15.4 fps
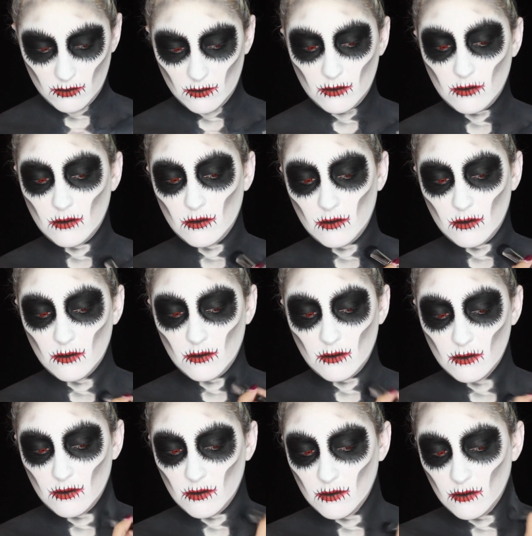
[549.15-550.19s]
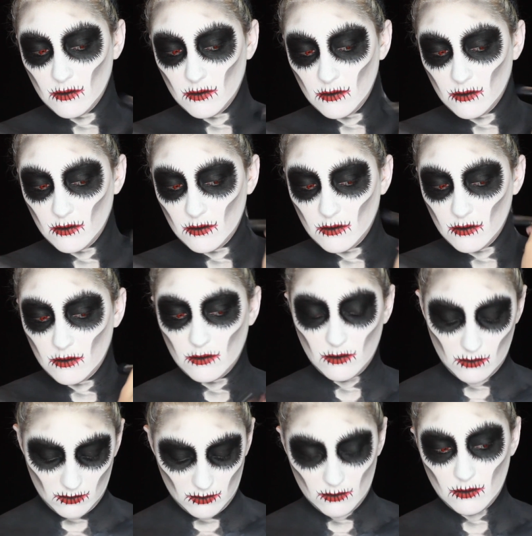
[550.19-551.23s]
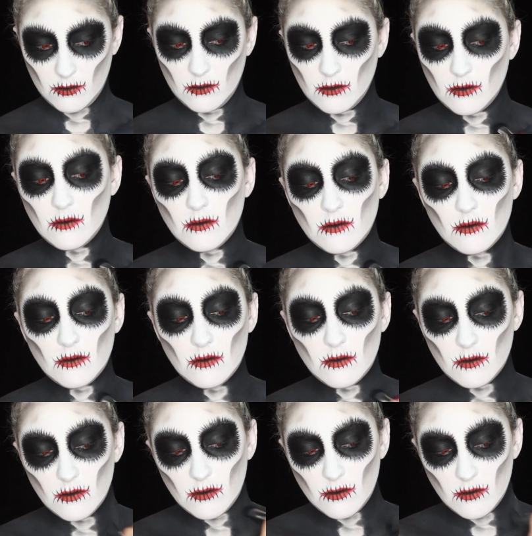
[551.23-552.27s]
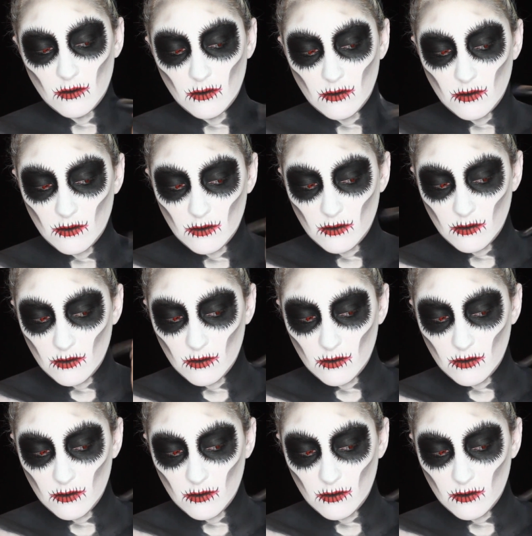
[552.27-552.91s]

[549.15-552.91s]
And that's it guys. Thank you so, so much for watching and please don't forget to give this video a